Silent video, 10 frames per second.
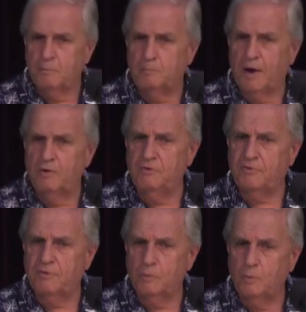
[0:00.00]

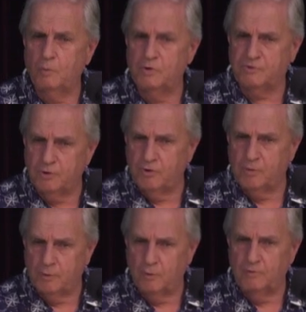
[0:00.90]
Both were
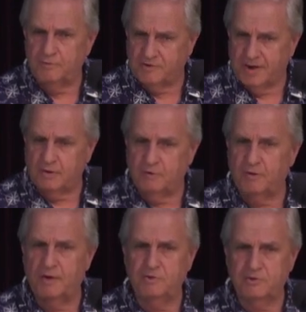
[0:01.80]
suitable for
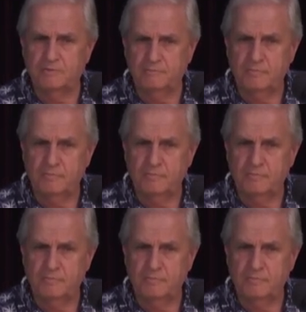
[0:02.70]
sacrifice,